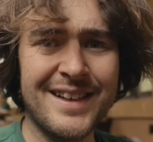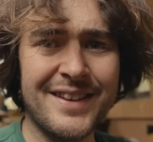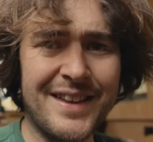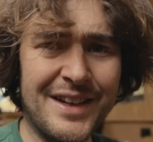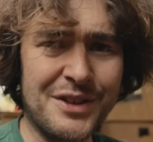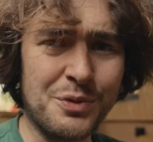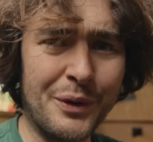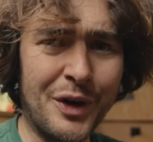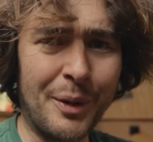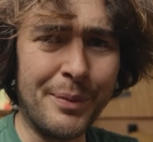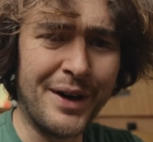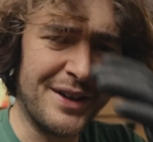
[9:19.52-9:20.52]
That just will
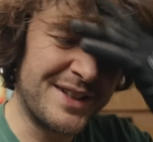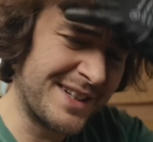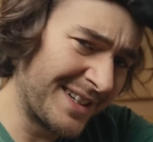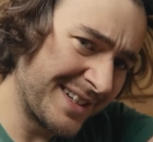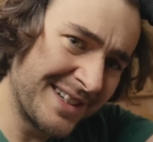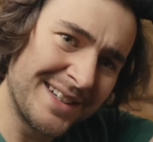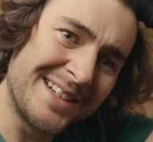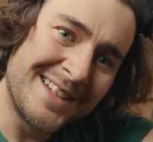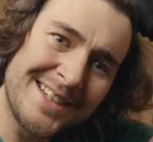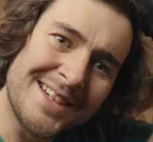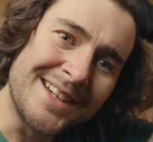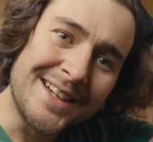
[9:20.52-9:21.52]
not budge.
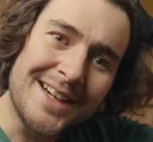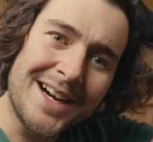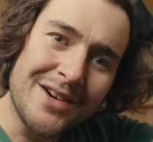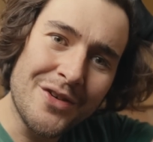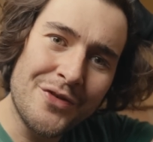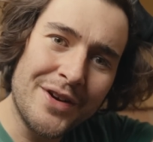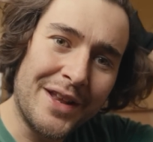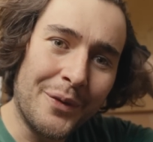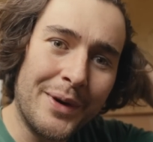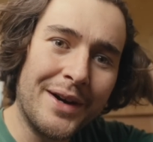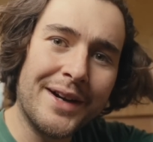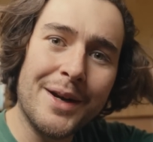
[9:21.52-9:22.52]
I have a feeling that
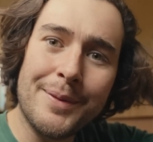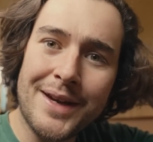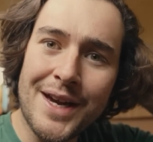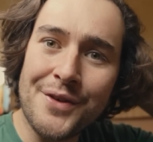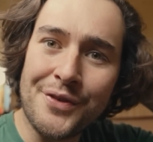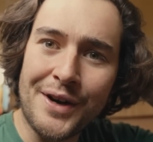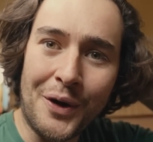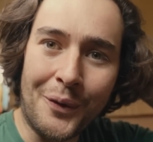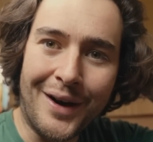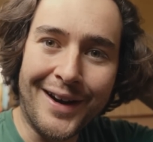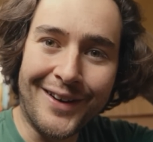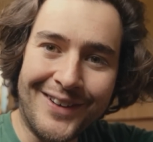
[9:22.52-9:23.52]
we are going to be here for a little
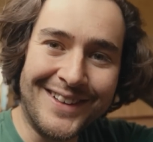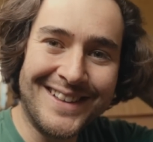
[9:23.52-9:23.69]
while.